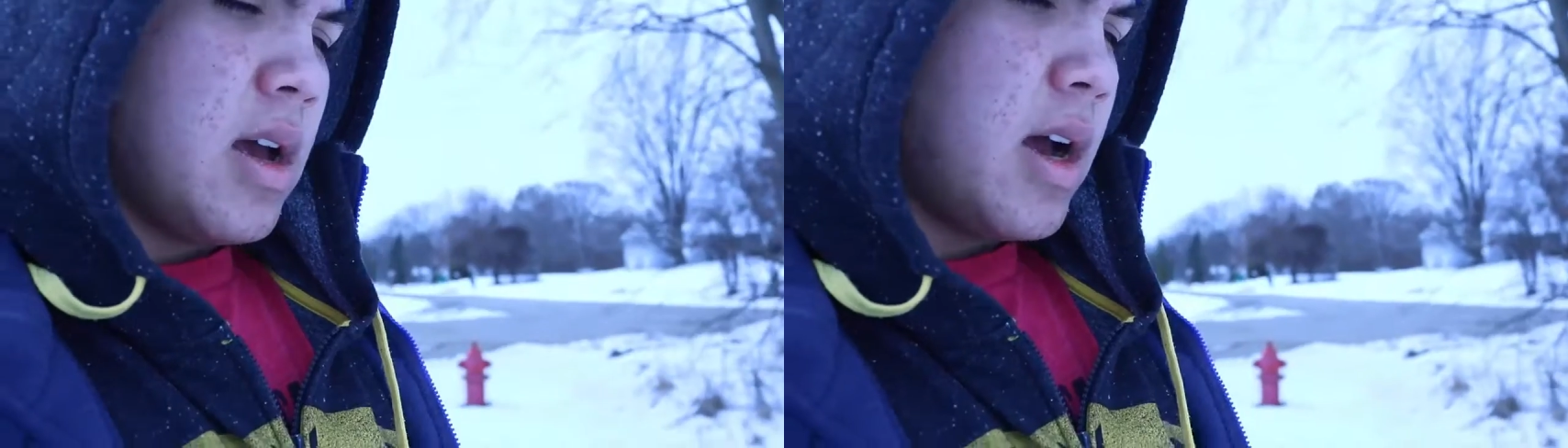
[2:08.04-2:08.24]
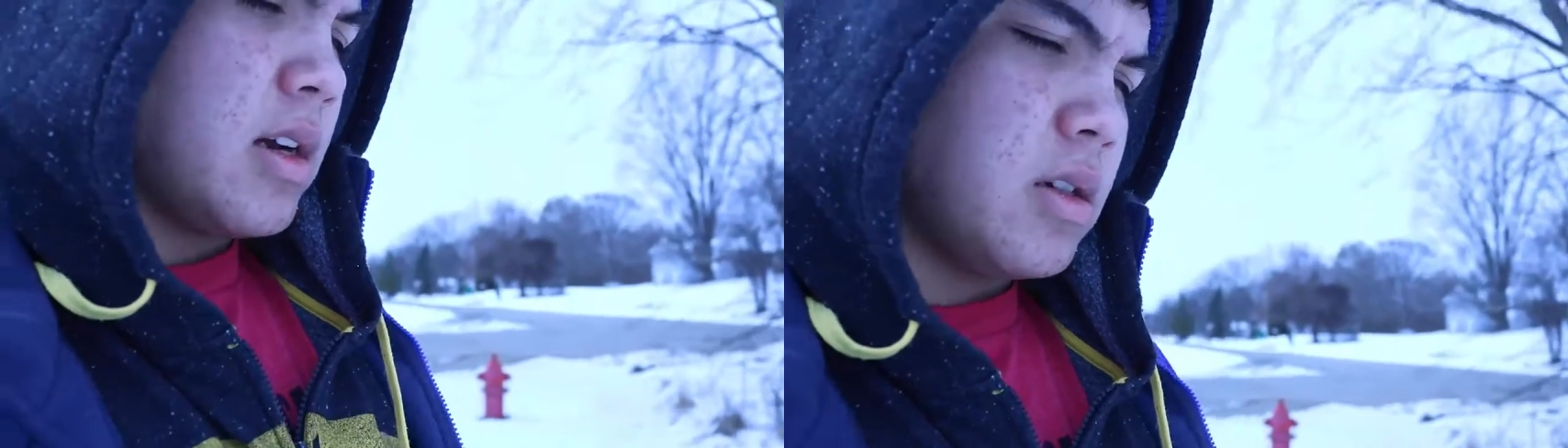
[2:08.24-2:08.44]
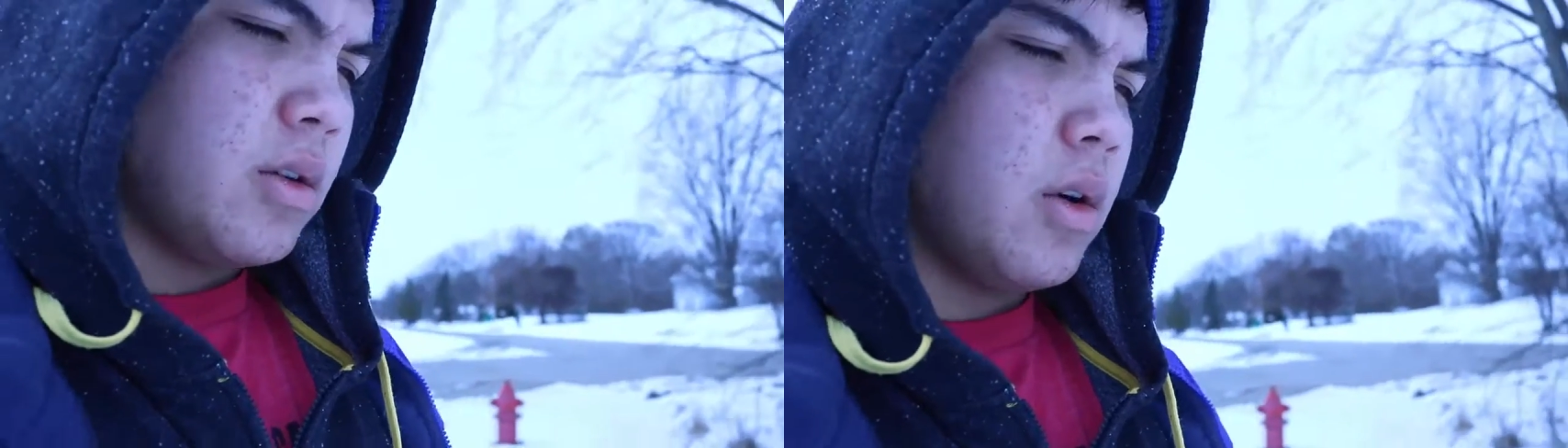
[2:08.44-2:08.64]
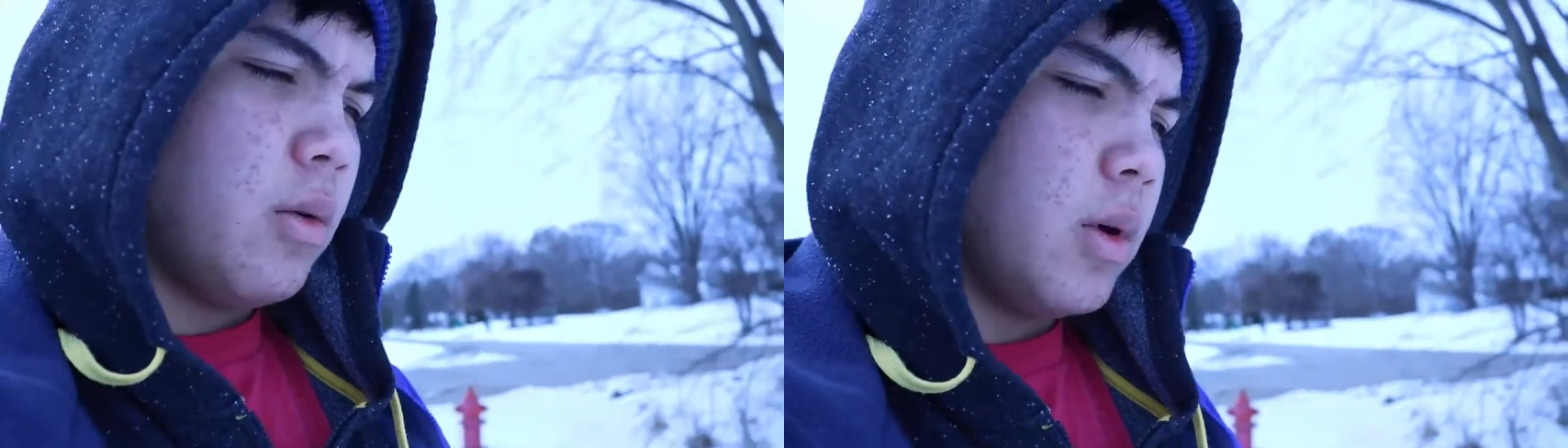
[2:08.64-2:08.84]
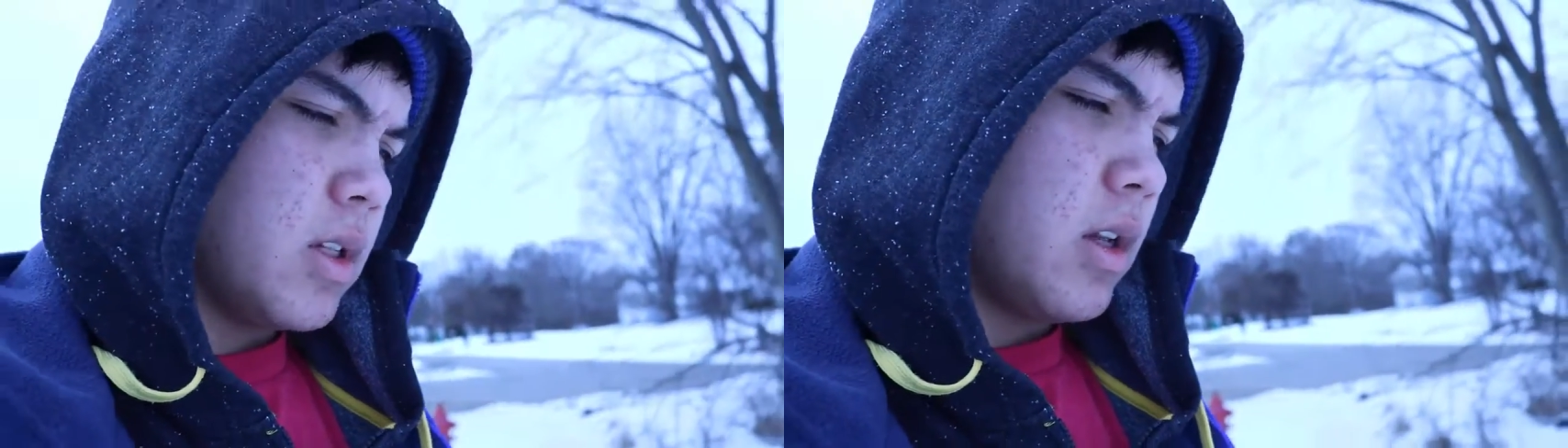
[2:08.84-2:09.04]
I just don't know
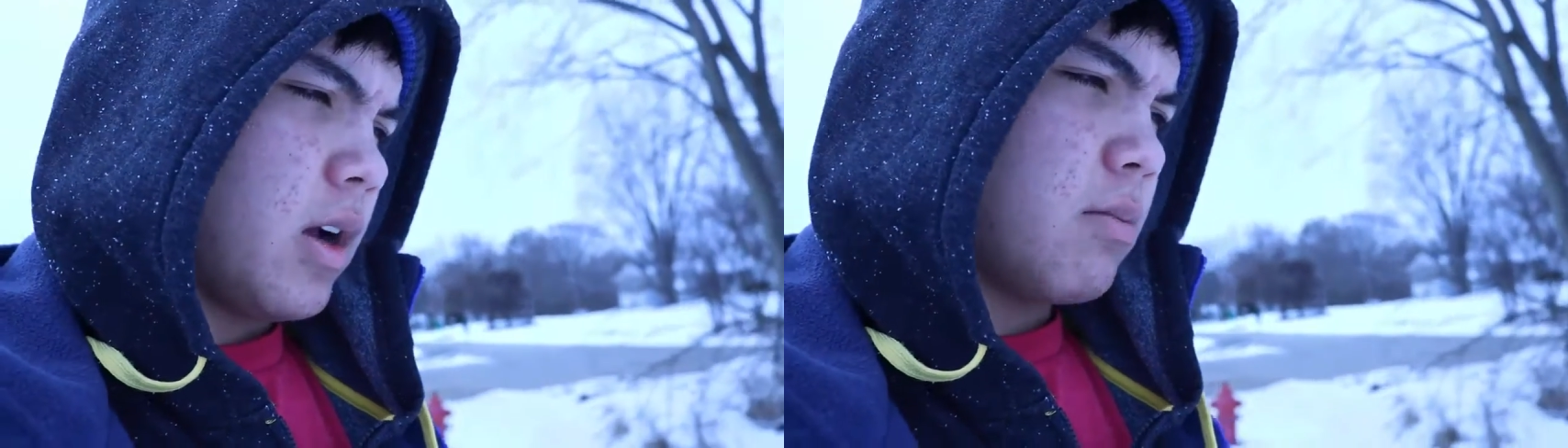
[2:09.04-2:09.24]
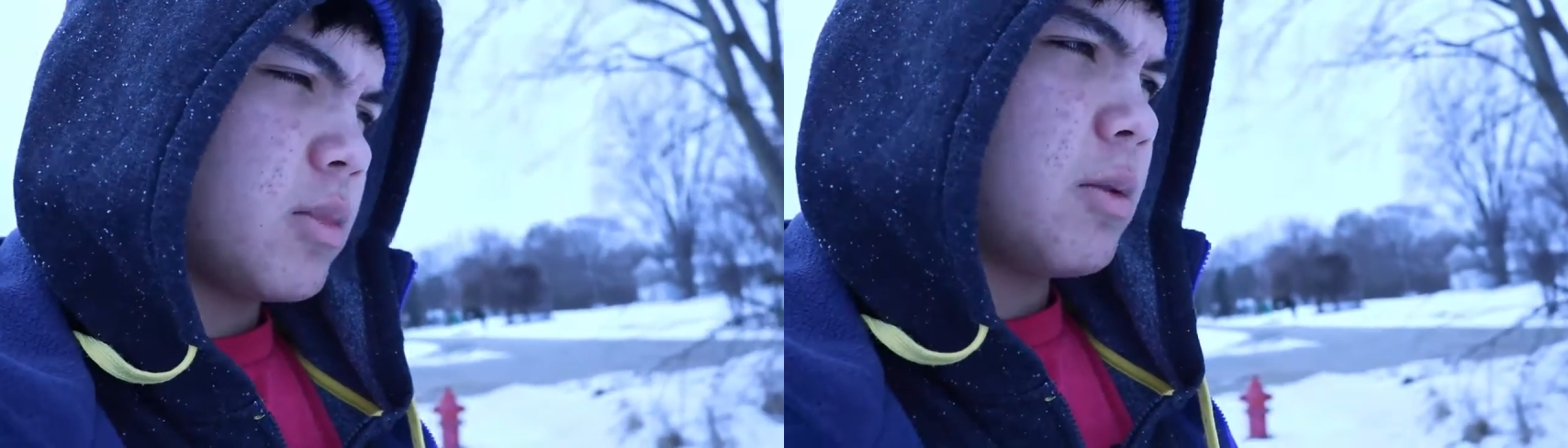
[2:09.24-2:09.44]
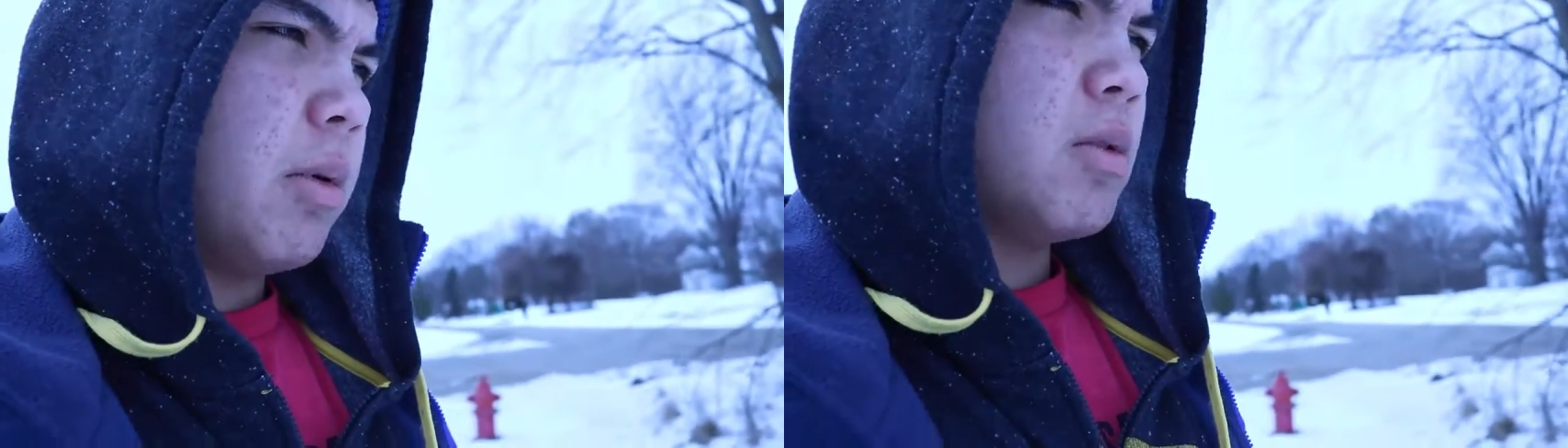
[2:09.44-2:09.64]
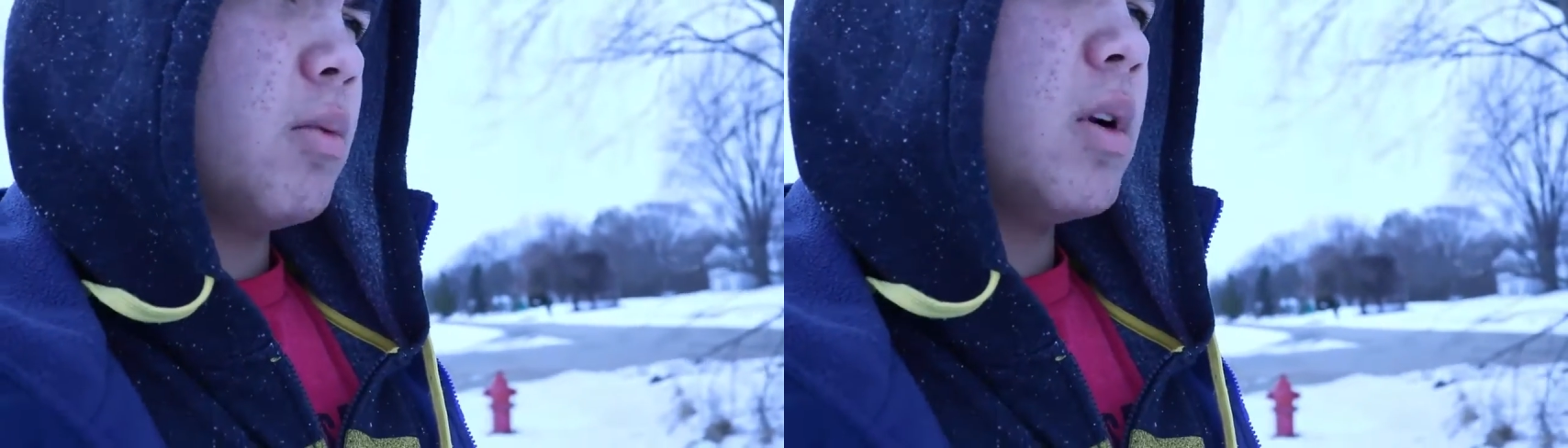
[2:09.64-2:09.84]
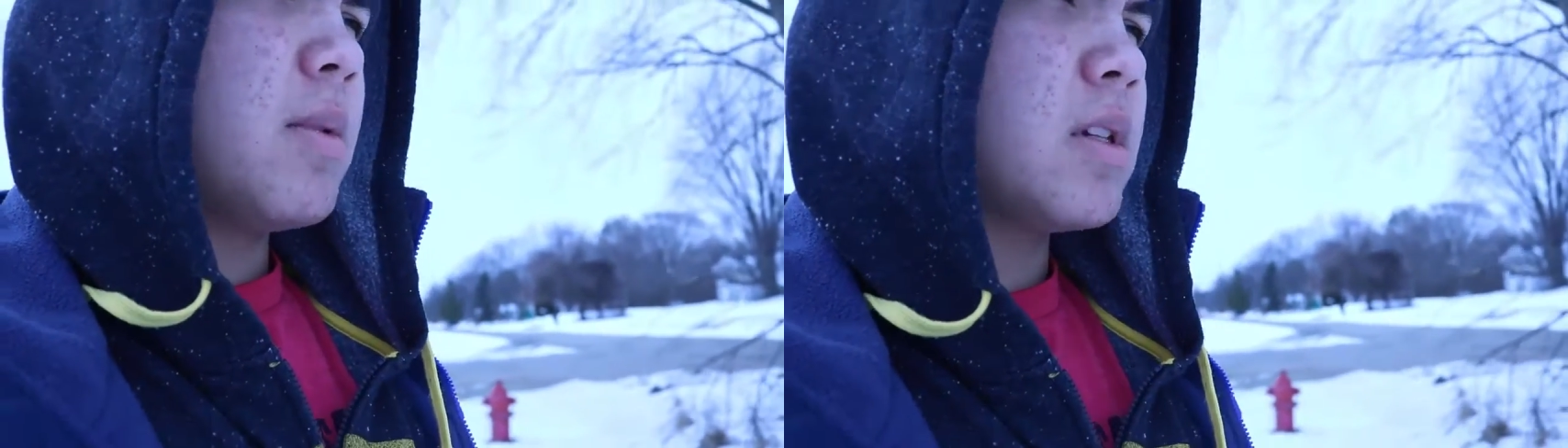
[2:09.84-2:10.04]
what am
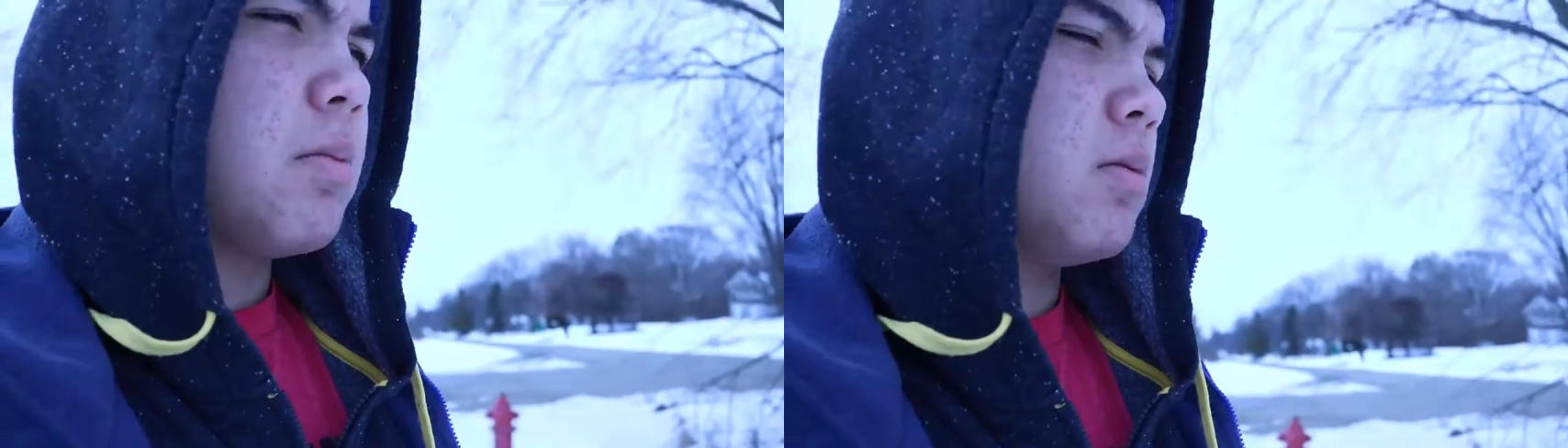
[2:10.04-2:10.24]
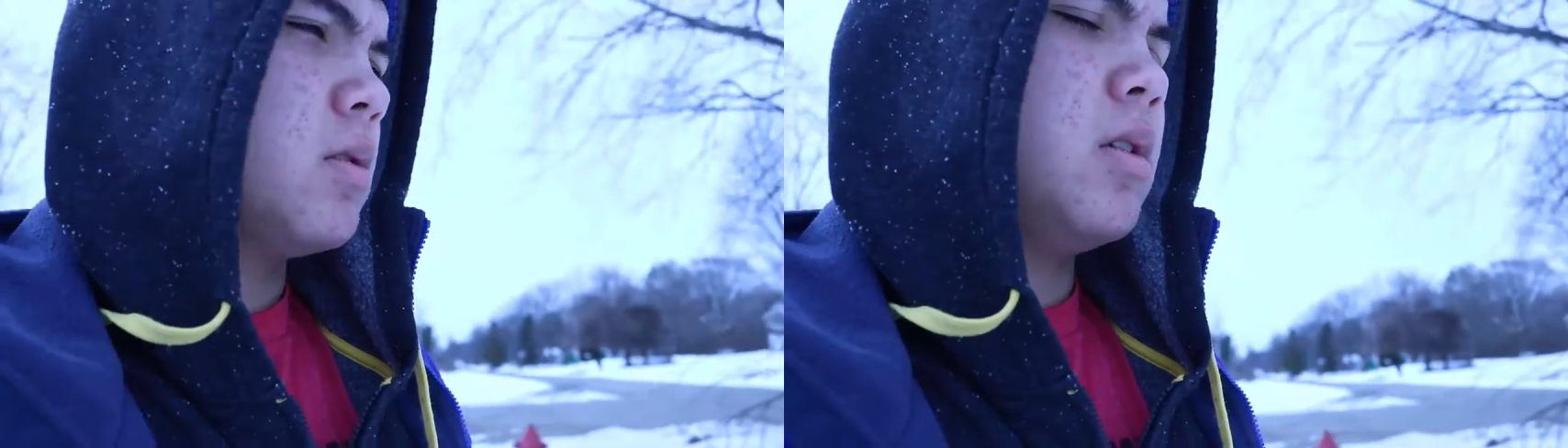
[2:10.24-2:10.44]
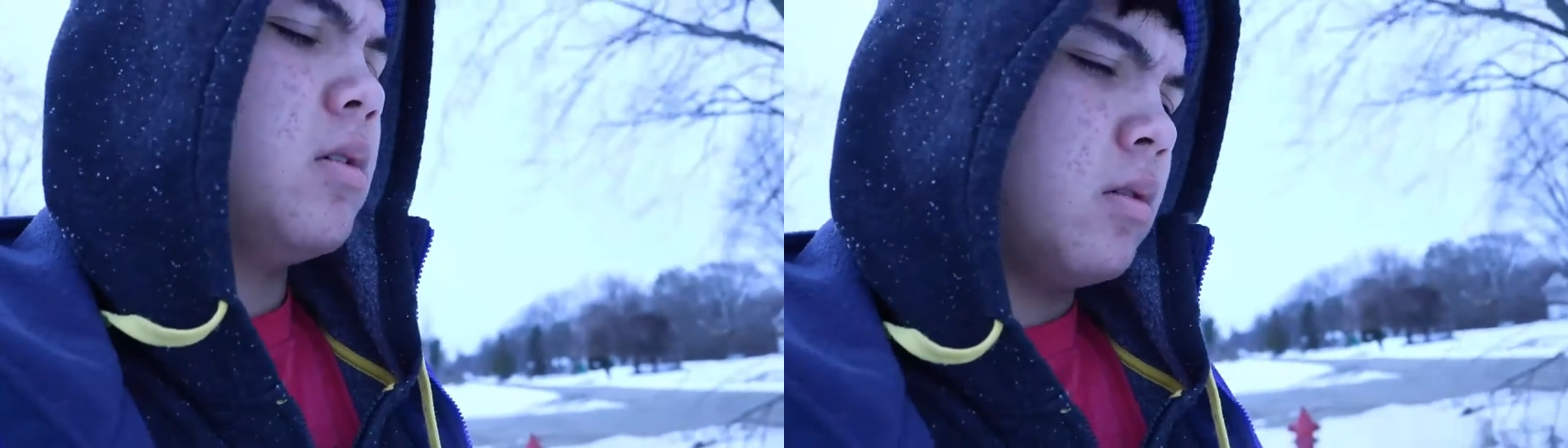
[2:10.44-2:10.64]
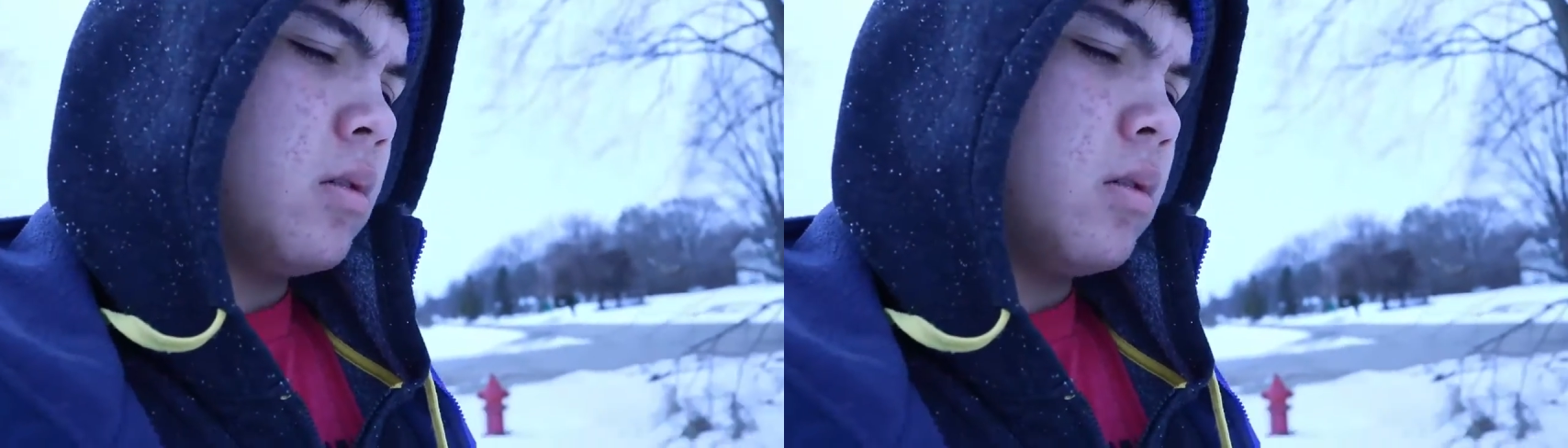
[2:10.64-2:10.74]
I supposed to do?